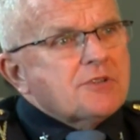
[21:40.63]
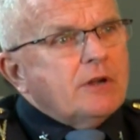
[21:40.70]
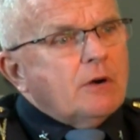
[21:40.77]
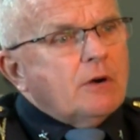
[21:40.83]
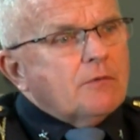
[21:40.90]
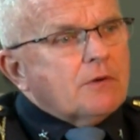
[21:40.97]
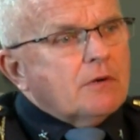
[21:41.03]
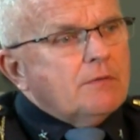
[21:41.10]

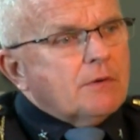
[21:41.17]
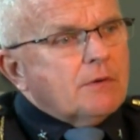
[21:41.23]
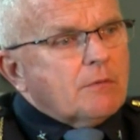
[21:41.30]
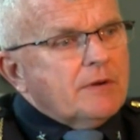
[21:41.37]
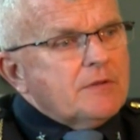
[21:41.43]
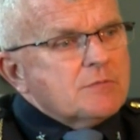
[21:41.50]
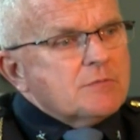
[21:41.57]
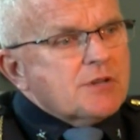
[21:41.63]
Yeah, well, of
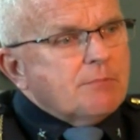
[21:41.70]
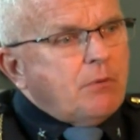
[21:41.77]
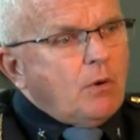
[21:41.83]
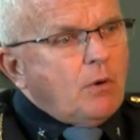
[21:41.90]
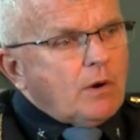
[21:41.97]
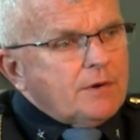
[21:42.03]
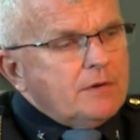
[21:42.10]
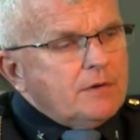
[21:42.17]
course,
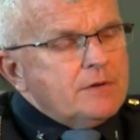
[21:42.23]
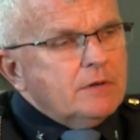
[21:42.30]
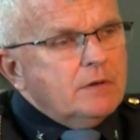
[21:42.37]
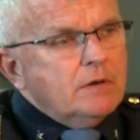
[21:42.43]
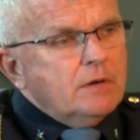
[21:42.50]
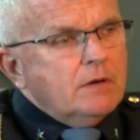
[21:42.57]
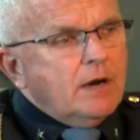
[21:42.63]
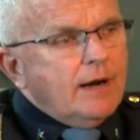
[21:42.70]
the
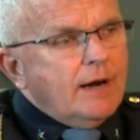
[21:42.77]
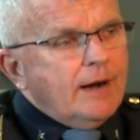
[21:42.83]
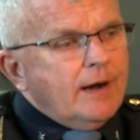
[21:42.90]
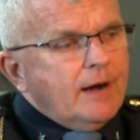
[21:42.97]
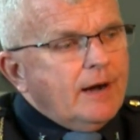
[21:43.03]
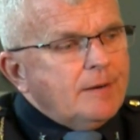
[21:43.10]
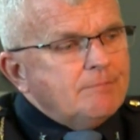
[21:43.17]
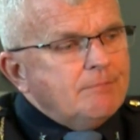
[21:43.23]
rhythm's
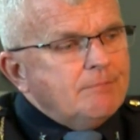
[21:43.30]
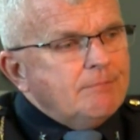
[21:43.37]
important.